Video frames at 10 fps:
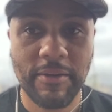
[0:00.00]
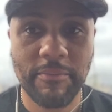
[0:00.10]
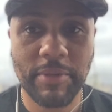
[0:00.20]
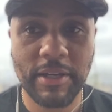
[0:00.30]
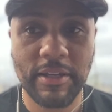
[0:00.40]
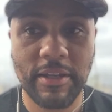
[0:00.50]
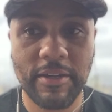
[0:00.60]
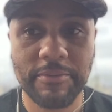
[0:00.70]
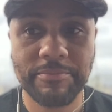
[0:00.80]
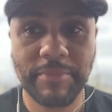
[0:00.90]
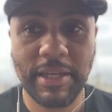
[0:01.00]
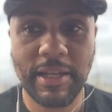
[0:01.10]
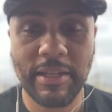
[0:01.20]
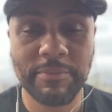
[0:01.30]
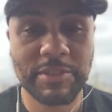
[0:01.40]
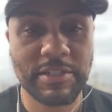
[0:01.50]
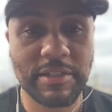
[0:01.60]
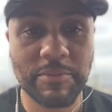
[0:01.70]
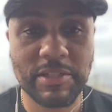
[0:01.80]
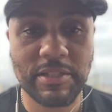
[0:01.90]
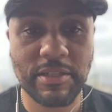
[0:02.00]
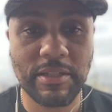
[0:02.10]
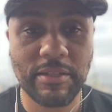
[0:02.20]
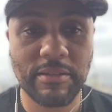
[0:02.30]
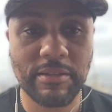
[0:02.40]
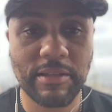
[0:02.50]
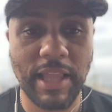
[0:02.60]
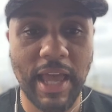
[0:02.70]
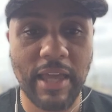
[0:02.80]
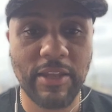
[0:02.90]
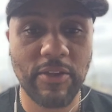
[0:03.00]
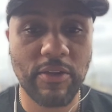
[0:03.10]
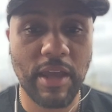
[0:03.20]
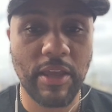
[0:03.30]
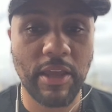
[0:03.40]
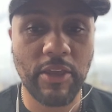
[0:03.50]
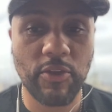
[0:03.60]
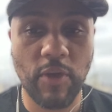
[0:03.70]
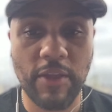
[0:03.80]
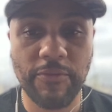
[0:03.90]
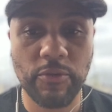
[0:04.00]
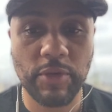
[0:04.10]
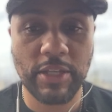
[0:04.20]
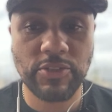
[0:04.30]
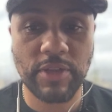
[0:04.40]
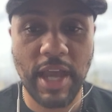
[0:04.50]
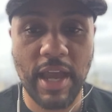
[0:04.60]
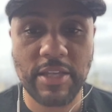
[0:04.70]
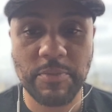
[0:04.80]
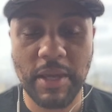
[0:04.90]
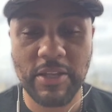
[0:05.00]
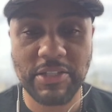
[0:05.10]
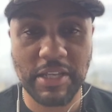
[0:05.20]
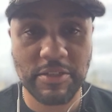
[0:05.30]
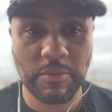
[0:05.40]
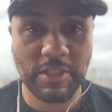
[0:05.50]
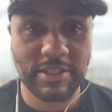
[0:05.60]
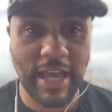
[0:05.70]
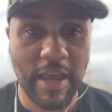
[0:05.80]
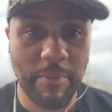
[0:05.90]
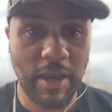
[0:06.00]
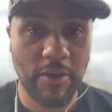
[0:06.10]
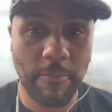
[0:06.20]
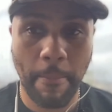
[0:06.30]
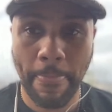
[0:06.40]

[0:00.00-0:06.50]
but uh, man, I, I'm just, I'm just glad and, and, and grateful that you guys, man, to take some little time out